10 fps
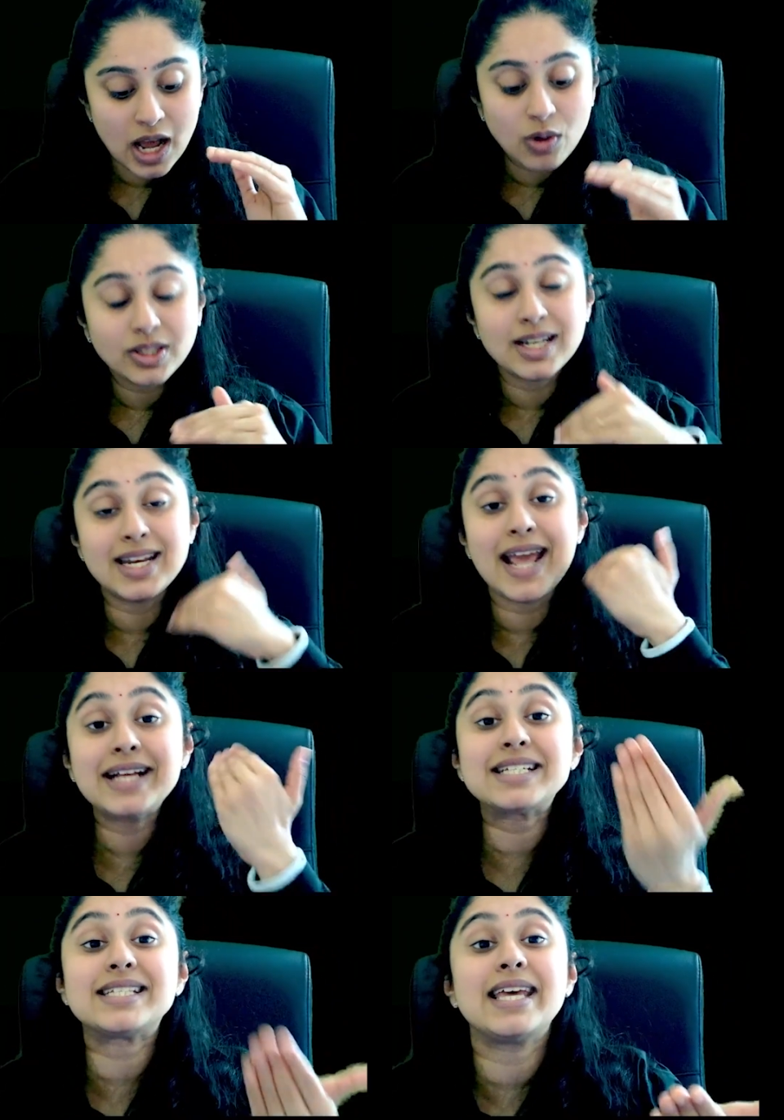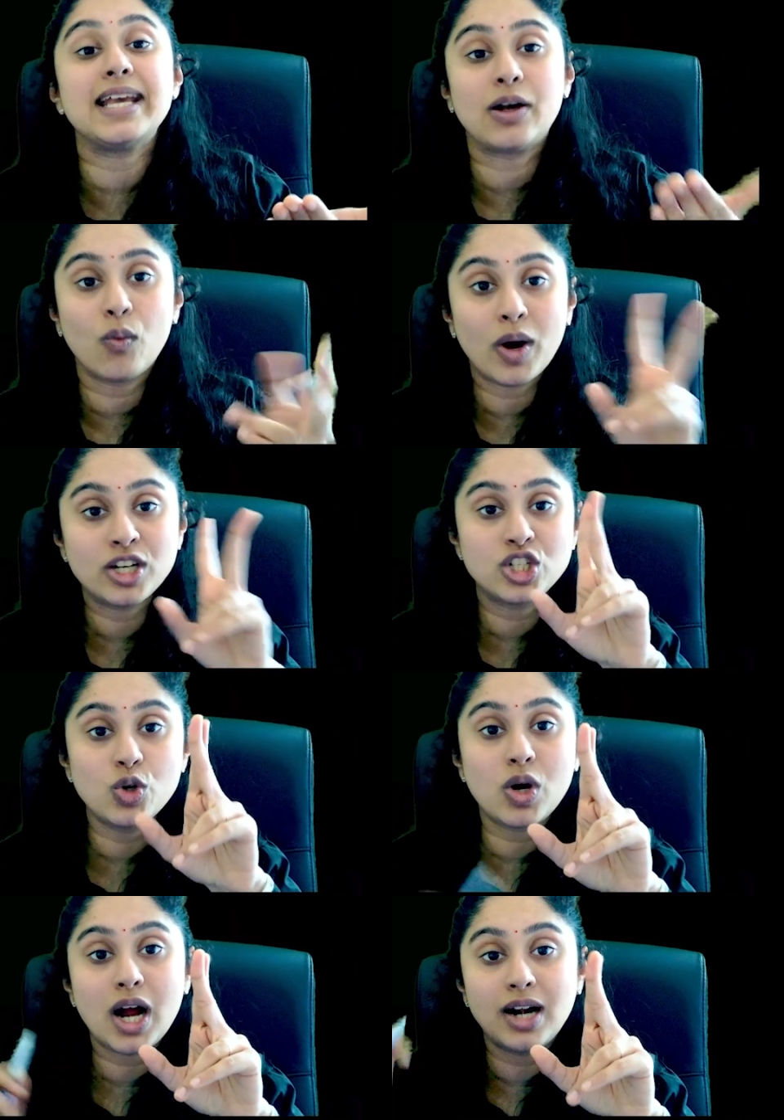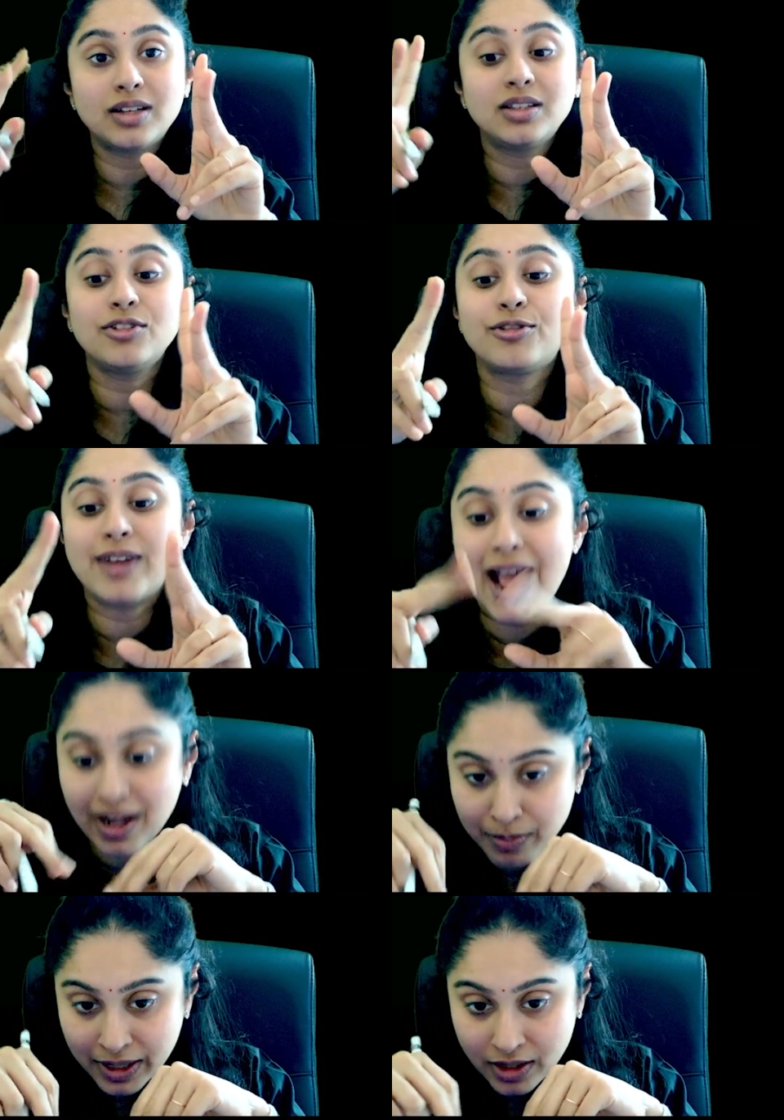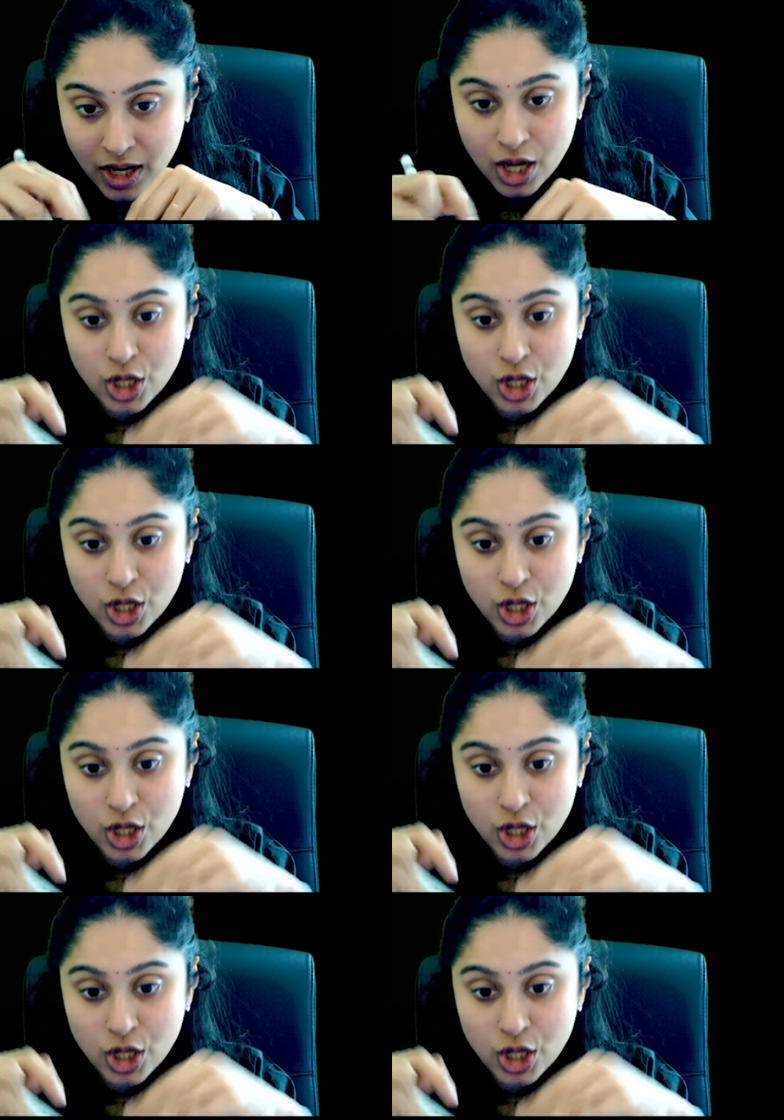now the next thing, once you cut the fragment,